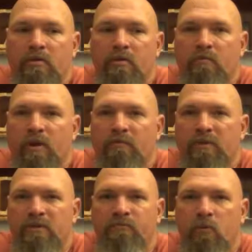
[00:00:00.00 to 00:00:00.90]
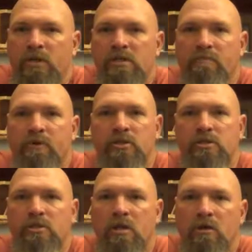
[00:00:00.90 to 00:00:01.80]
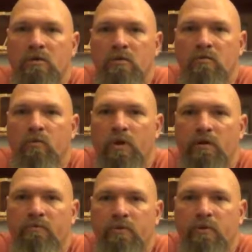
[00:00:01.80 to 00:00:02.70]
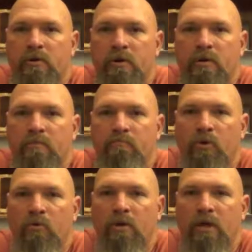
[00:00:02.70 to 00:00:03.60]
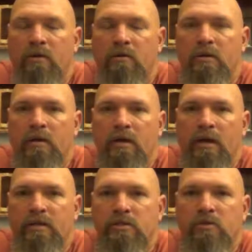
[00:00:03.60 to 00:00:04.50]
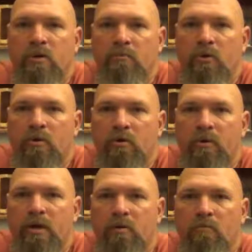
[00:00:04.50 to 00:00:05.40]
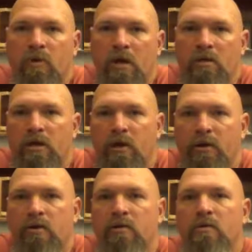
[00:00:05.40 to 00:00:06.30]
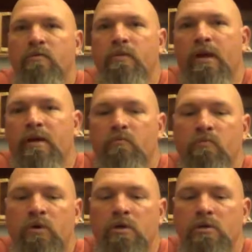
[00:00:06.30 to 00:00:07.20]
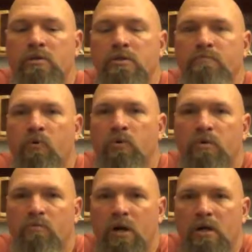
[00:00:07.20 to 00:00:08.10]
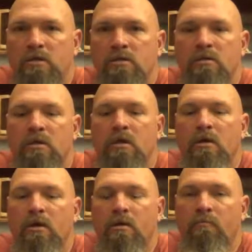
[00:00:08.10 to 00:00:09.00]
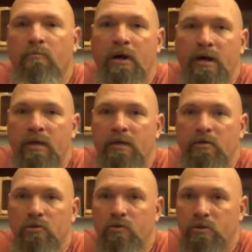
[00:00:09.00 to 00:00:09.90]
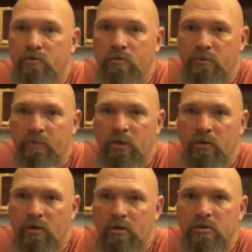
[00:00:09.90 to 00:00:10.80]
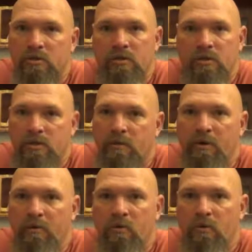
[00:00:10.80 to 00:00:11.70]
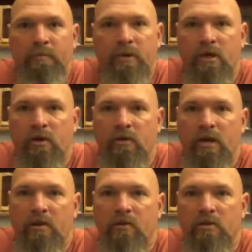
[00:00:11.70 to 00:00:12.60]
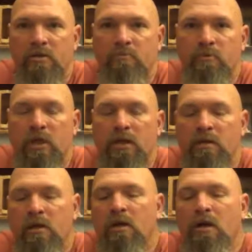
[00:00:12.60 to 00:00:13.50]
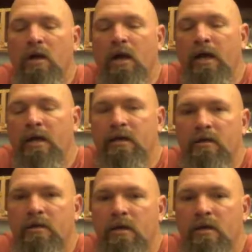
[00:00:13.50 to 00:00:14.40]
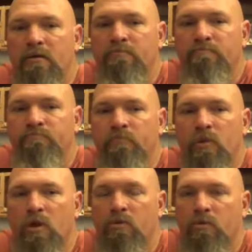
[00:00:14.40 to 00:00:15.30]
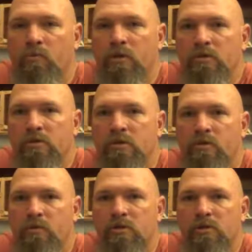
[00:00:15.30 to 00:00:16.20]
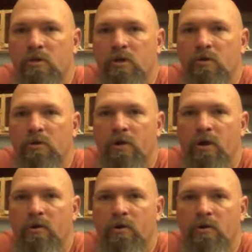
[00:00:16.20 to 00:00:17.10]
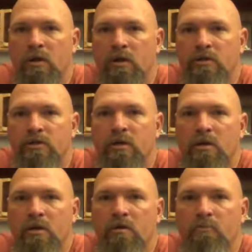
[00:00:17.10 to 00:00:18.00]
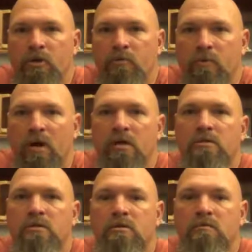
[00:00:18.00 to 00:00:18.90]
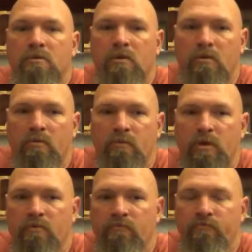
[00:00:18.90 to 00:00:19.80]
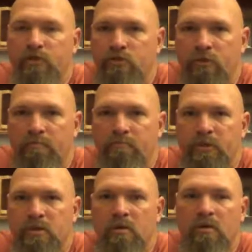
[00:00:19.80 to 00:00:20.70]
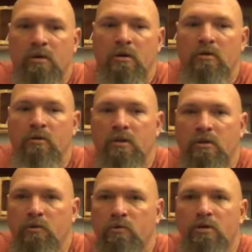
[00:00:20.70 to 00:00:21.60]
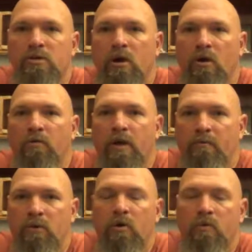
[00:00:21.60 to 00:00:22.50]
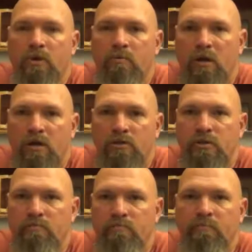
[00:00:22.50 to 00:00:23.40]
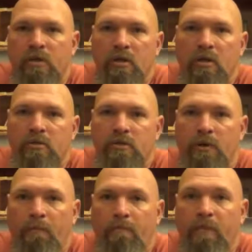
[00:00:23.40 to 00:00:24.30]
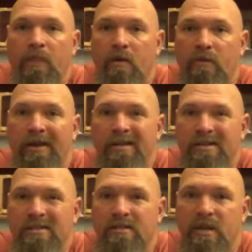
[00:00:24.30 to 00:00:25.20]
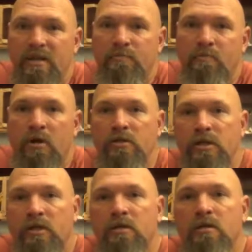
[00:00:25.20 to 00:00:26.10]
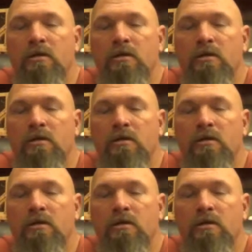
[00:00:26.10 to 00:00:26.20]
they're roughly 40 some inches long whenever they're uh, broke down. And so I'm going to create a rod carrier that will support the rods, my lures with the big hooks, because they probably won't let me carry that on to the plane. And um, the, reels, the reels going to go on a carry-on luggage. But the rods, the fish grips, the lures, all that will go on the rod too. So that is today's project.